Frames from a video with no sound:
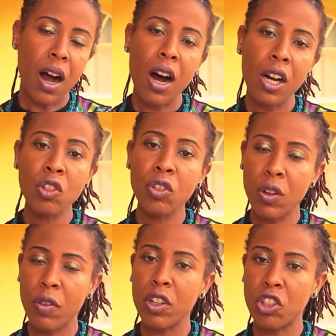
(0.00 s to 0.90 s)
100
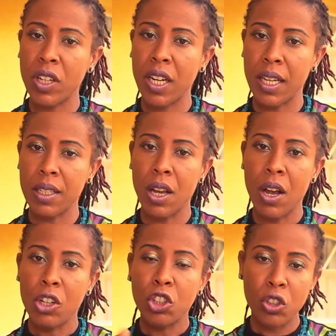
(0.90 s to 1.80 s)
of those shillings
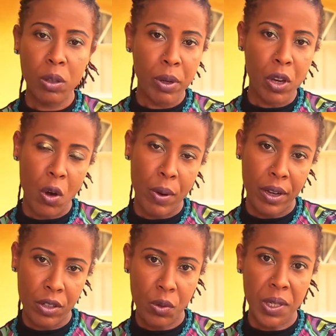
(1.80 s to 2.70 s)
should be
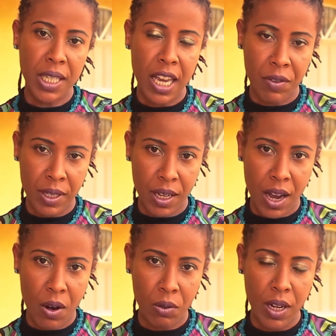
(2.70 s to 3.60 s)
going to a savings
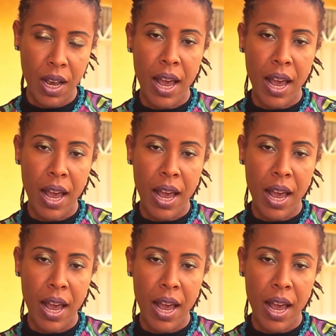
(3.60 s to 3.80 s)
account.